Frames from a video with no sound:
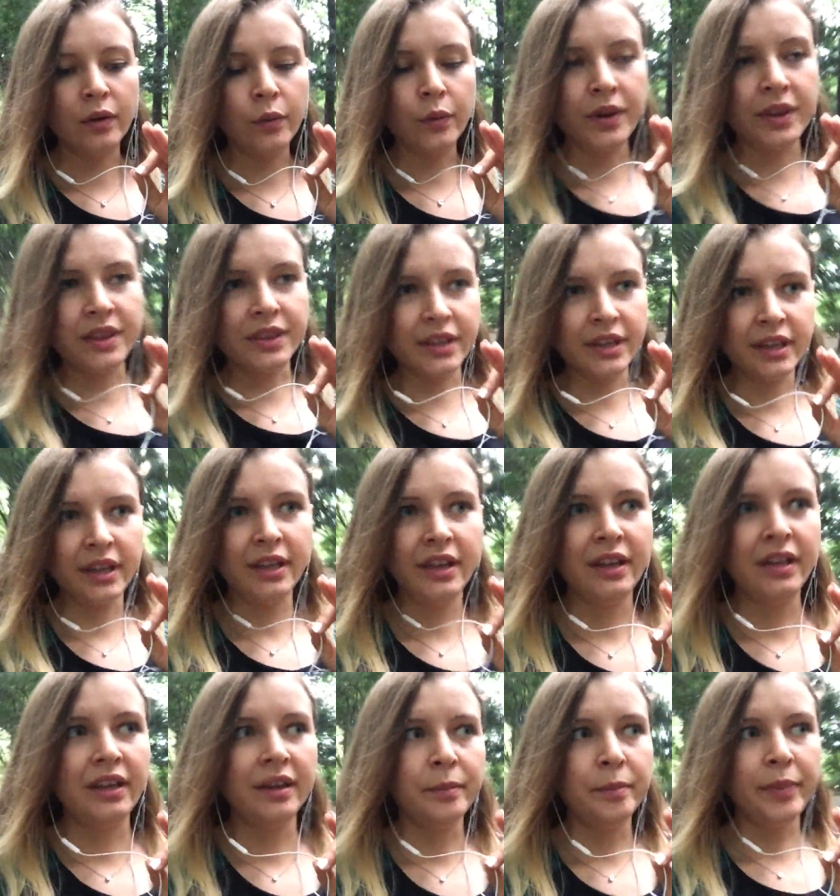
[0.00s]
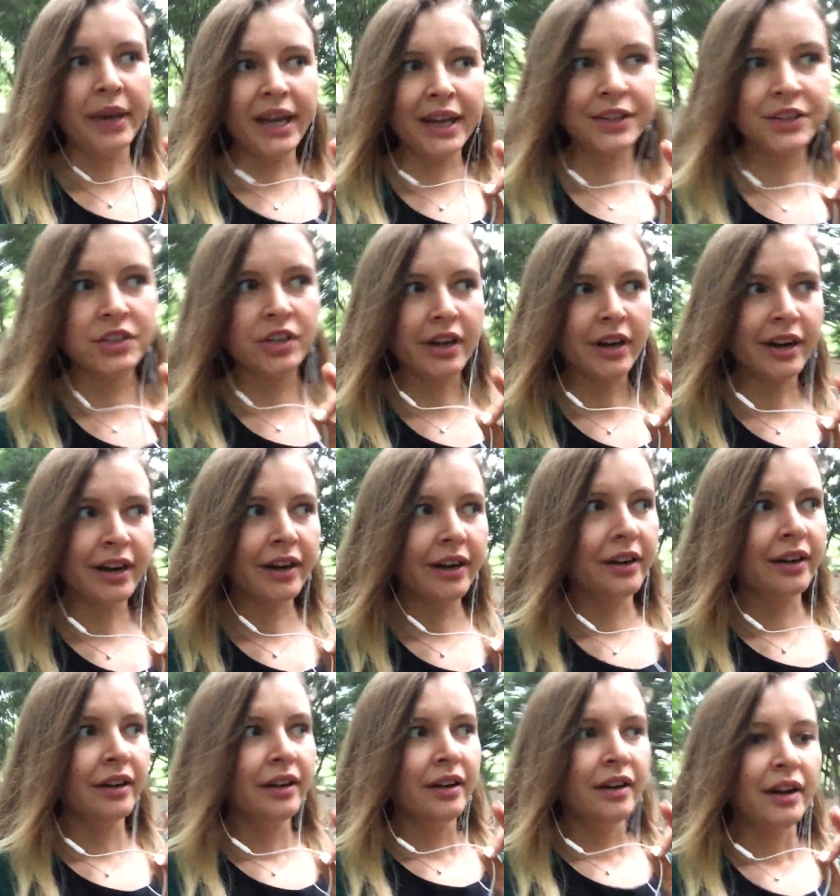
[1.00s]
with a back tire